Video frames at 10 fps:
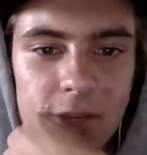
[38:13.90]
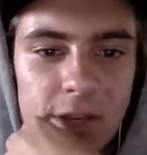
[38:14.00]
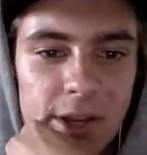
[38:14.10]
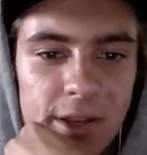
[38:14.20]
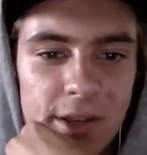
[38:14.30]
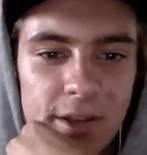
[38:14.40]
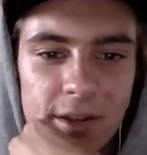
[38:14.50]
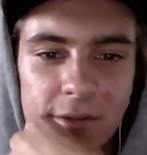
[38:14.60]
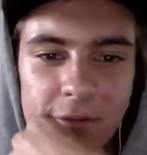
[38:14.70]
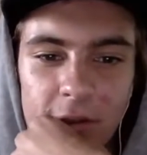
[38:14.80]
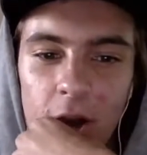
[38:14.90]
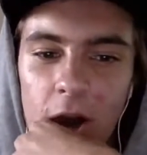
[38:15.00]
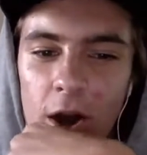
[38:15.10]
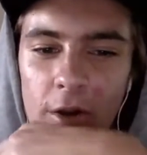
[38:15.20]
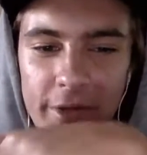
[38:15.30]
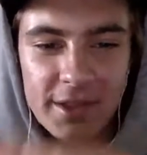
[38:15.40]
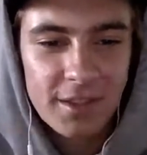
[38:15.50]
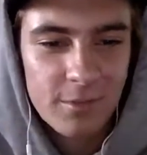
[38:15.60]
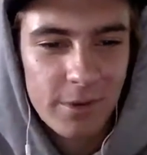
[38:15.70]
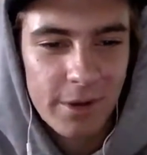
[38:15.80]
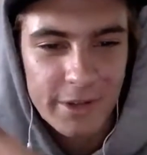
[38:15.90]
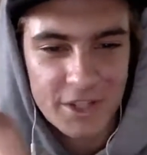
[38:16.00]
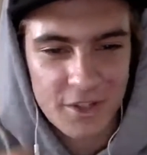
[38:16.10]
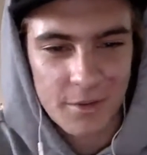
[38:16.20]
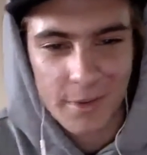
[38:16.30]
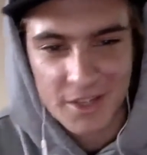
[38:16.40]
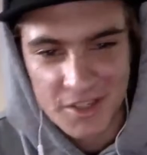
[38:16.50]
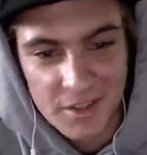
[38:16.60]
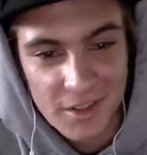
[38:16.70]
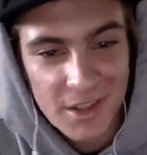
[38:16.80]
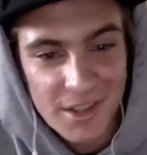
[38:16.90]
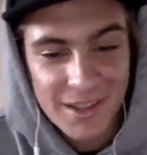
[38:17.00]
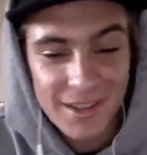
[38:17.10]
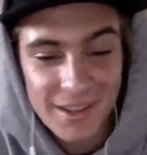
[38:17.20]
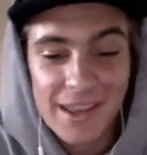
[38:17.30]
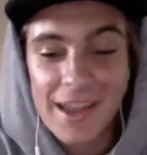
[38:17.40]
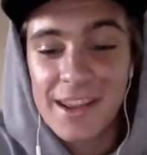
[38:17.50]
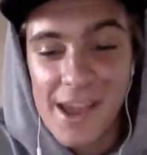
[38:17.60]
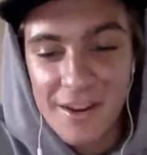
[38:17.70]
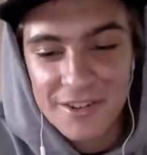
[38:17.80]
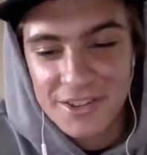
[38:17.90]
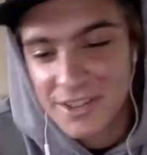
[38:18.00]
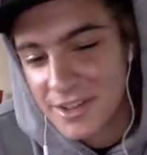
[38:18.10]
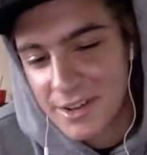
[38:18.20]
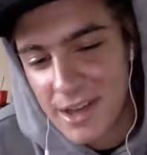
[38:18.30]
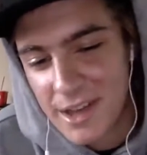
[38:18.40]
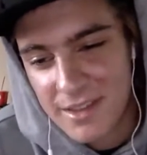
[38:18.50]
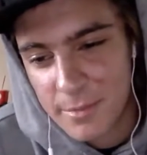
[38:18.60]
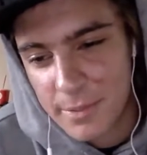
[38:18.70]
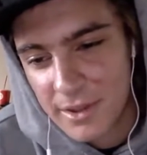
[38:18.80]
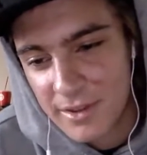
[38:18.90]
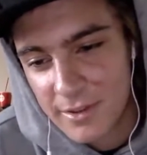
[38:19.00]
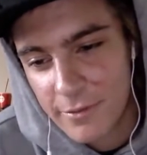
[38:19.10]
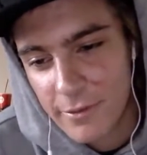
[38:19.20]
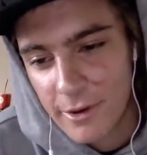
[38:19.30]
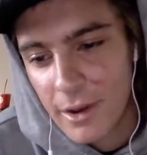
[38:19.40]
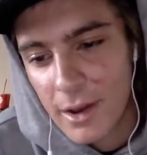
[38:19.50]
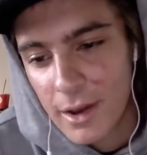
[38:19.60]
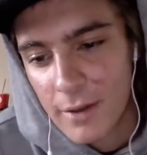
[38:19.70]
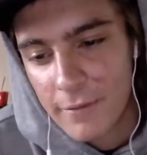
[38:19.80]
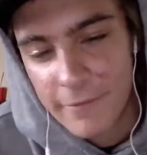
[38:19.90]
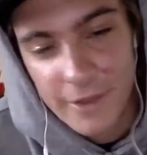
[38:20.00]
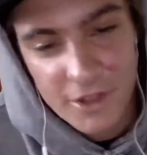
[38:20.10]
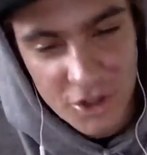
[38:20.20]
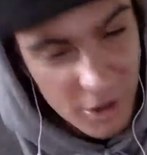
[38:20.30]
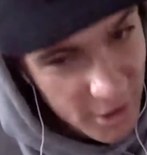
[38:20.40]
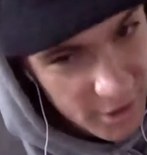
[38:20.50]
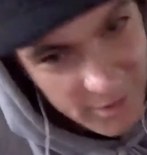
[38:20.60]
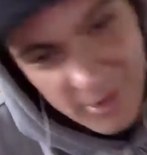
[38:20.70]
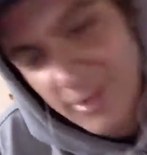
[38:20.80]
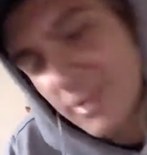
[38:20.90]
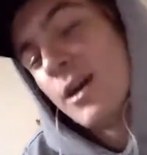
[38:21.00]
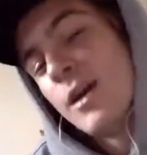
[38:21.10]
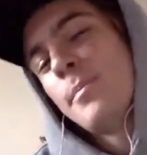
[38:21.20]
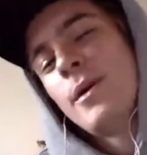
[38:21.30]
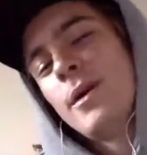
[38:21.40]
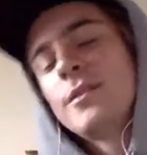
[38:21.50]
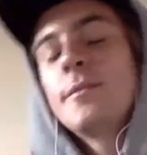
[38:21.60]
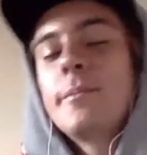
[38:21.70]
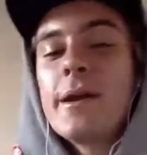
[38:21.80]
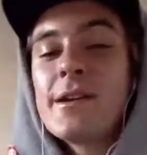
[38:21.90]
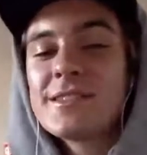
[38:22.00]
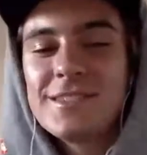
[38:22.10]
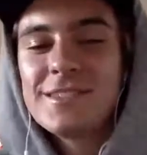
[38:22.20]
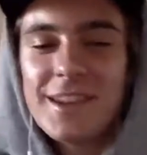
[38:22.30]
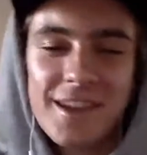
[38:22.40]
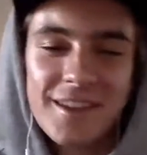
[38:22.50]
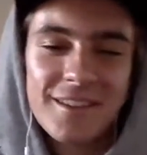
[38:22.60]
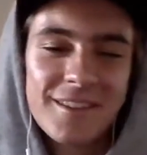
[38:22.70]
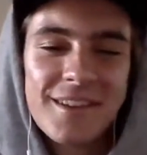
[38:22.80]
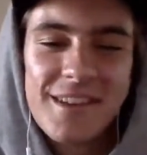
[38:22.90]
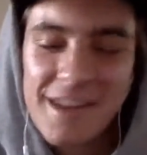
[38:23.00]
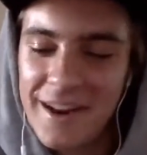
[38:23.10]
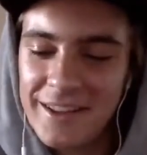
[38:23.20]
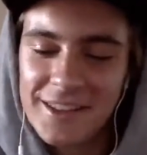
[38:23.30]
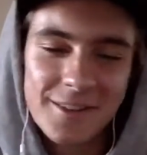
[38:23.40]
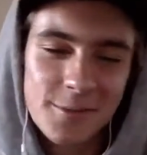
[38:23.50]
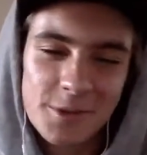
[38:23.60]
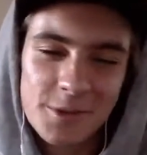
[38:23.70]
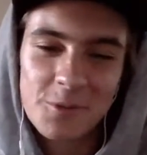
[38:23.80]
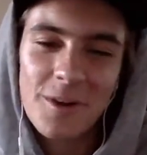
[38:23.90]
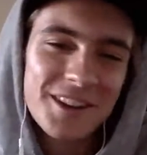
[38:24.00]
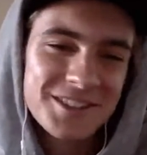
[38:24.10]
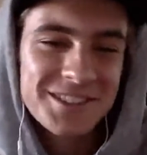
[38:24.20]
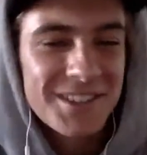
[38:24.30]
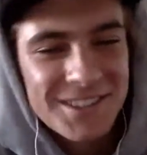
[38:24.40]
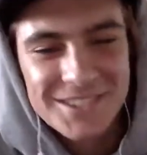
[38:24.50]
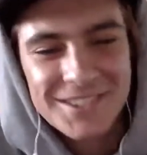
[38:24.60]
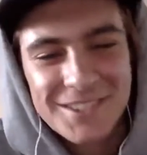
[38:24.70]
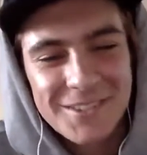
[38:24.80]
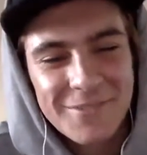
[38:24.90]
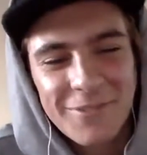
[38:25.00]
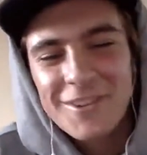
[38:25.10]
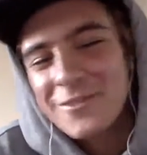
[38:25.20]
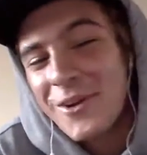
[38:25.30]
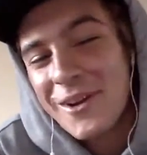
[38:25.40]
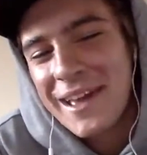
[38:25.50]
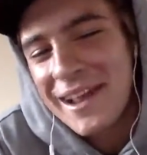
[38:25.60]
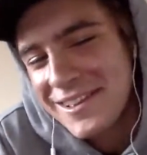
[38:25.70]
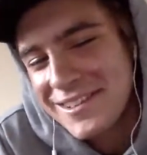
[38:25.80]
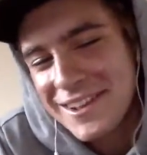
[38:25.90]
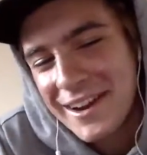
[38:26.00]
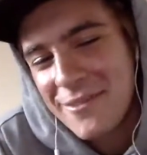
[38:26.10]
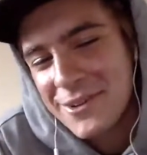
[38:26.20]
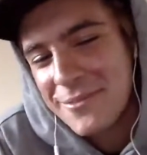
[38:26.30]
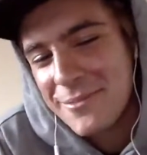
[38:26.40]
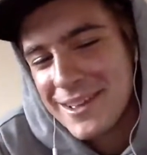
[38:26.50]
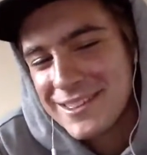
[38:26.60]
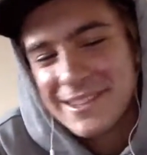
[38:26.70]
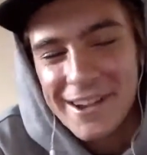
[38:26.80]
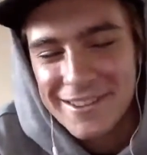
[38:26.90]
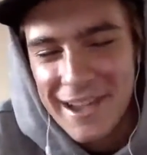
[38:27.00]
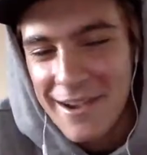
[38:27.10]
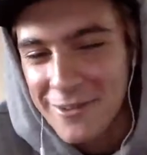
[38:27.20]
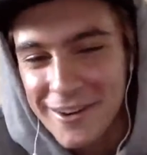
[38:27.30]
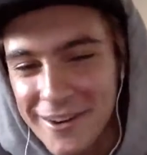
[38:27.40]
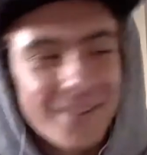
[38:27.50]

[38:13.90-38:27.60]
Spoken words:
Get a good feel. Oh, this is what we should mention. Kenny Anderson has a piece for Villager up on the barracks today, and I think it's worth a watch just because, first of all, Kenny's got to have one of the best styles ever.